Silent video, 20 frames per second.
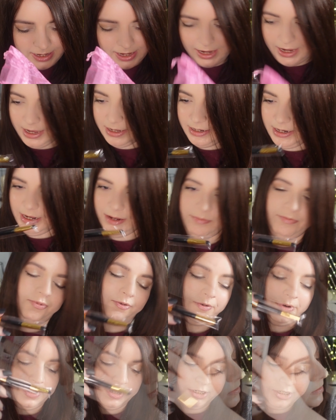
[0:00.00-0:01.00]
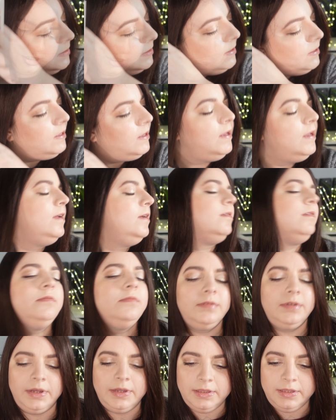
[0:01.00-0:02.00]
and a brush.
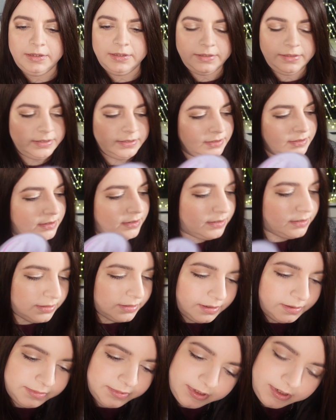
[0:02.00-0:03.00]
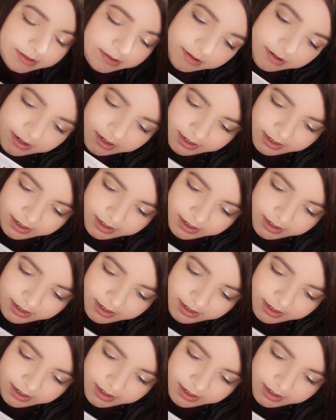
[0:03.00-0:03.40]
Okay, these are come together.